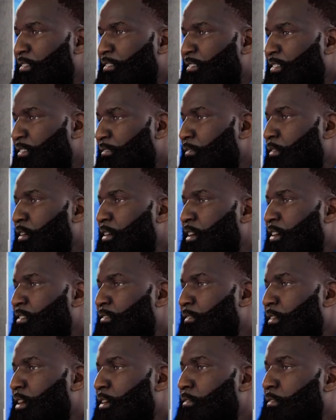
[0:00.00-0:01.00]
just
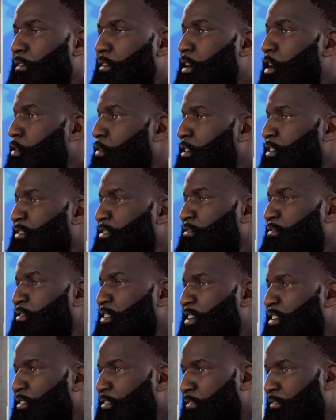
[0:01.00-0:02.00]
because people know his
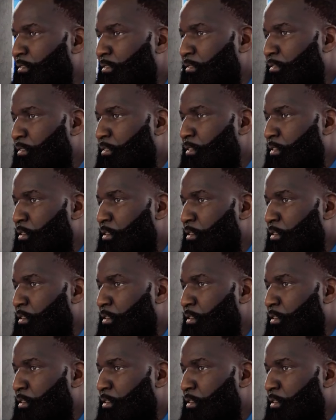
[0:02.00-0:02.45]
face.